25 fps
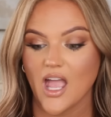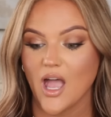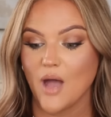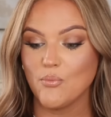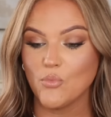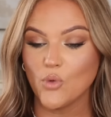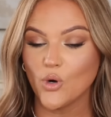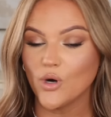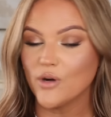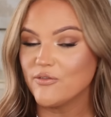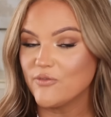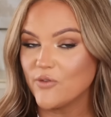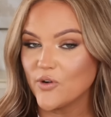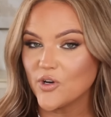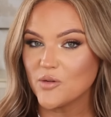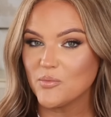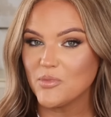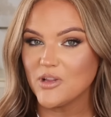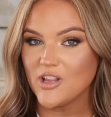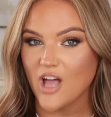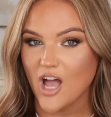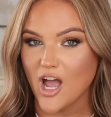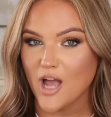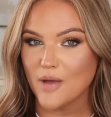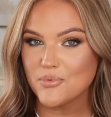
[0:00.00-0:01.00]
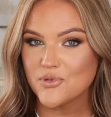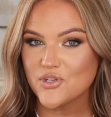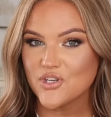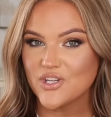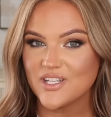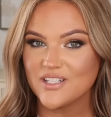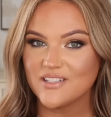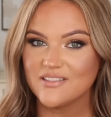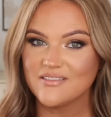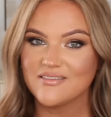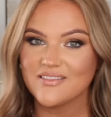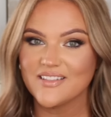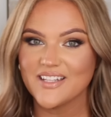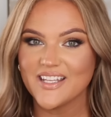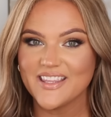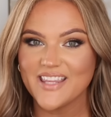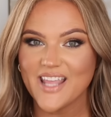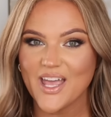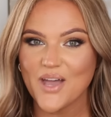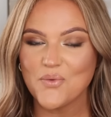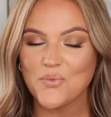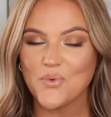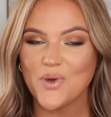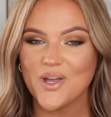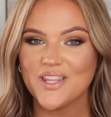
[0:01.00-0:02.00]
A more affordable option than
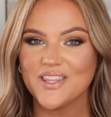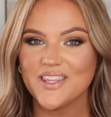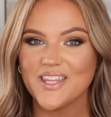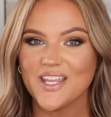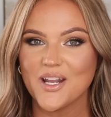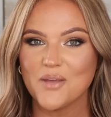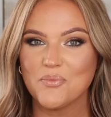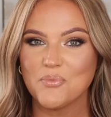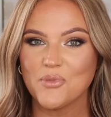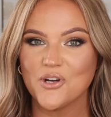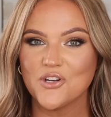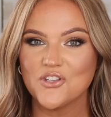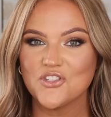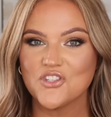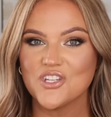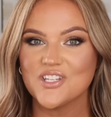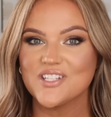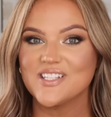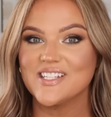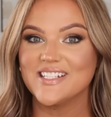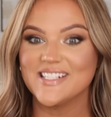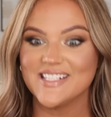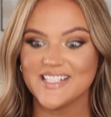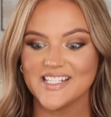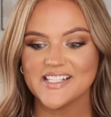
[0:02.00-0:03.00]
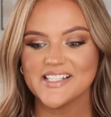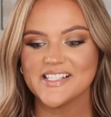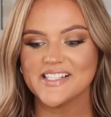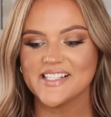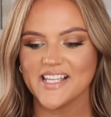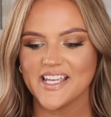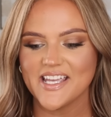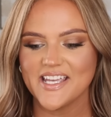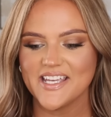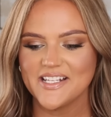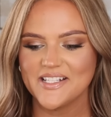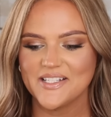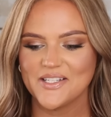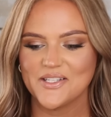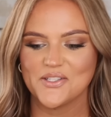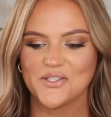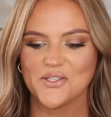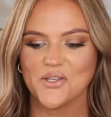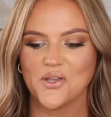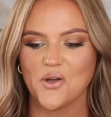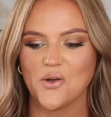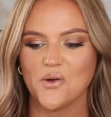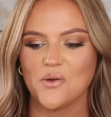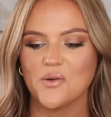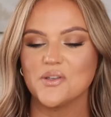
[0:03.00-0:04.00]
that one that I purchased and disliked.
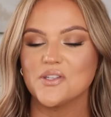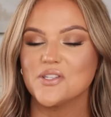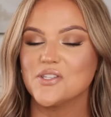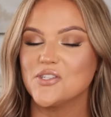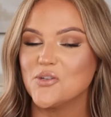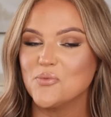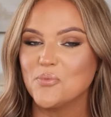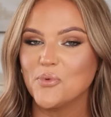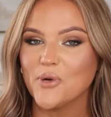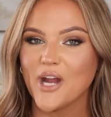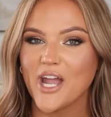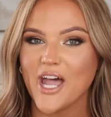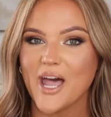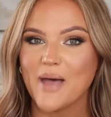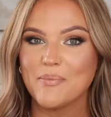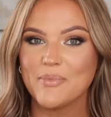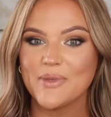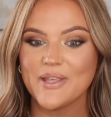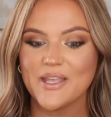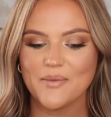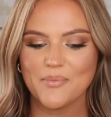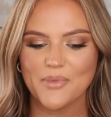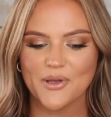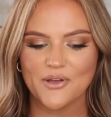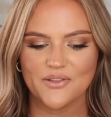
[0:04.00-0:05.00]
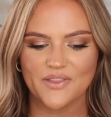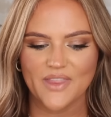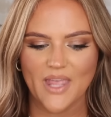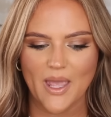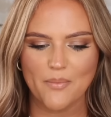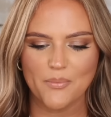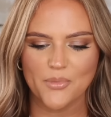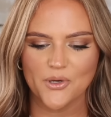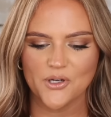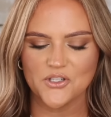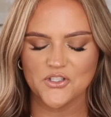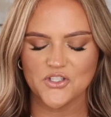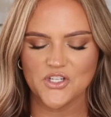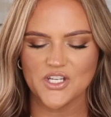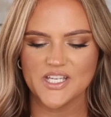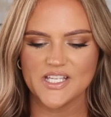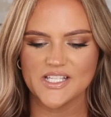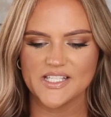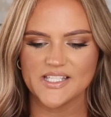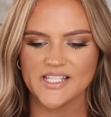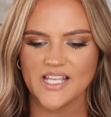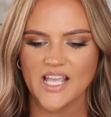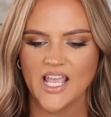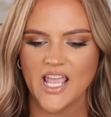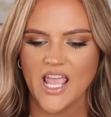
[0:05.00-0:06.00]
So super happy about that
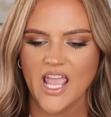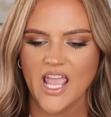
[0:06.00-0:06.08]
purchase.